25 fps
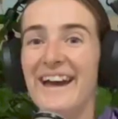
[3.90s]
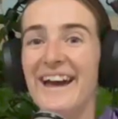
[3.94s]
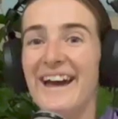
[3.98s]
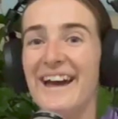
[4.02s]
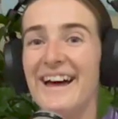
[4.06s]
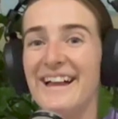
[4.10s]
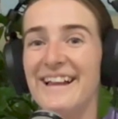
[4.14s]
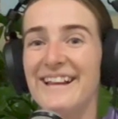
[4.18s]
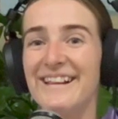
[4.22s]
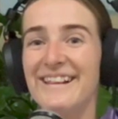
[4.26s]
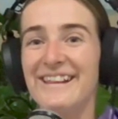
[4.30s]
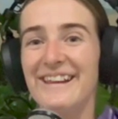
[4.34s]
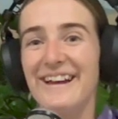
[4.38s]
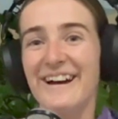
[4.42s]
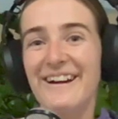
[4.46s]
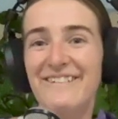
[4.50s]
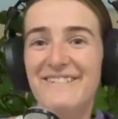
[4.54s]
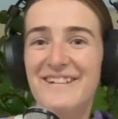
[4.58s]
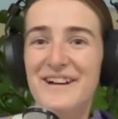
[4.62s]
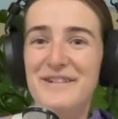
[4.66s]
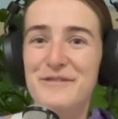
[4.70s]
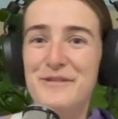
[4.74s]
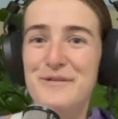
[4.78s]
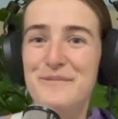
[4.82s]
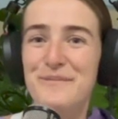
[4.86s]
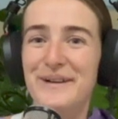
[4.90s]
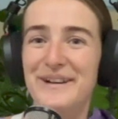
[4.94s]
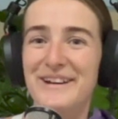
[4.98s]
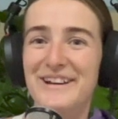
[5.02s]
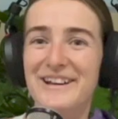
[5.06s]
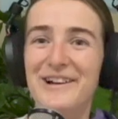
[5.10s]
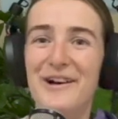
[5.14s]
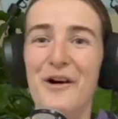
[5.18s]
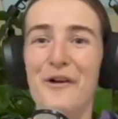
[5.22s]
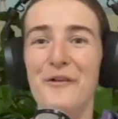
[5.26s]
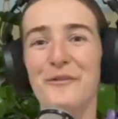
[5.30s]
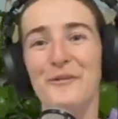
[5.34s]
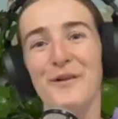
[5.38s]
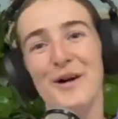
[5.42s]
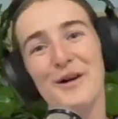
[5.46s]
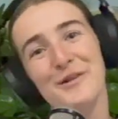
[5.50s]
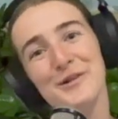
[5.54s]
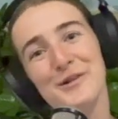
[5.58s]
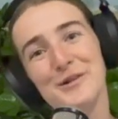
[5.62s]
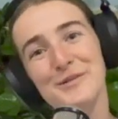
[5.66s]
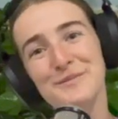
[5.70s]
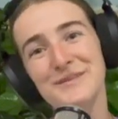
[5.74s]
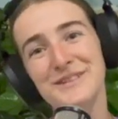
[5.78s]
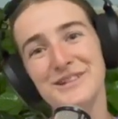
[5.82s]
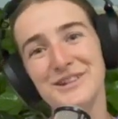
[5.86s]
Hello, everybody.
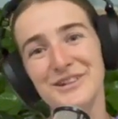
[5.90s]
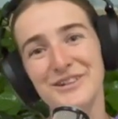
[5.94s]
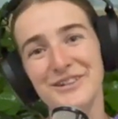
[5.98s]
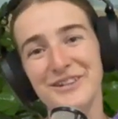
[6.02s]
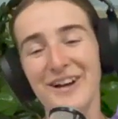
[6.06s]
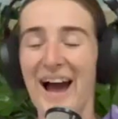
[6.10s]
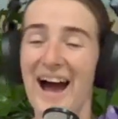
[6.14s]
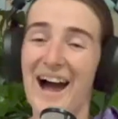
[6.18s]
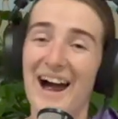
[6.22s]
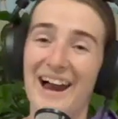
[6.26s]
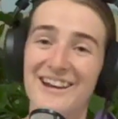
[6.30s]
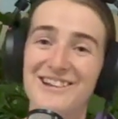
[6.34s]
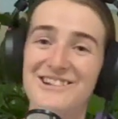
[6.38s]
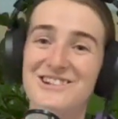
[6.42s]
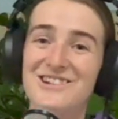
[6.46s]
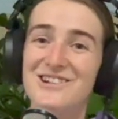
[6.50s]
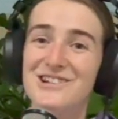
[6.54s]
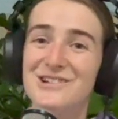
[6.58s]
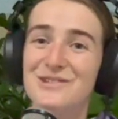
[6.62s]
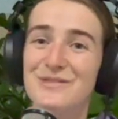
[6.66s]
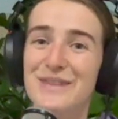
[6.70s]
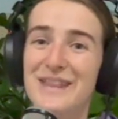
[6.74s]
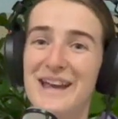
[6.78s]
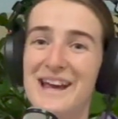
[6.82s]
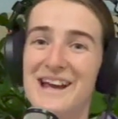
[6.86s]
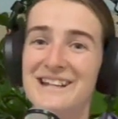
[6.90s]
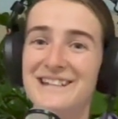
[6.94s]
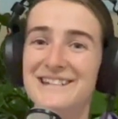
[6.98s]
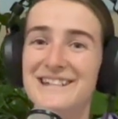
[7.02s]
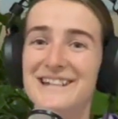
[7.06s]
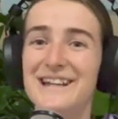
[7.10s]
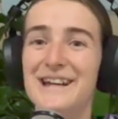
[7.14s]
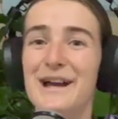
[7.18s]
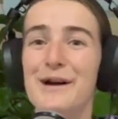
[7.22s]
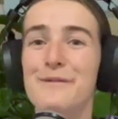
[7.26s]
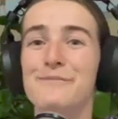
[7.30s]
Welcome to Attitudes with Andy.